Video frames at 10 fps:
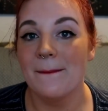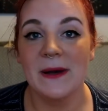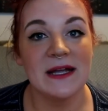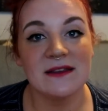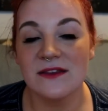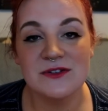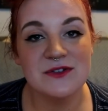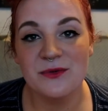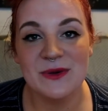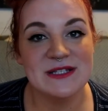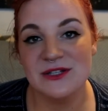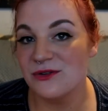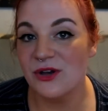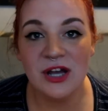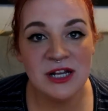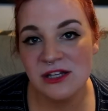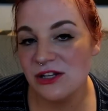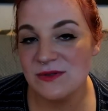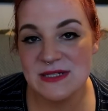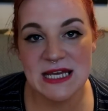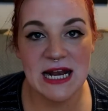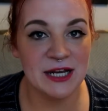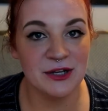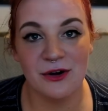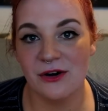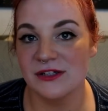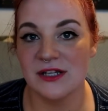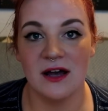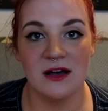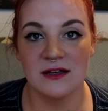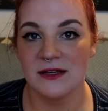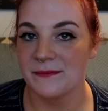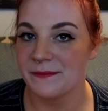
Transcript: but there's no reason you couldn't use it on a girl dog.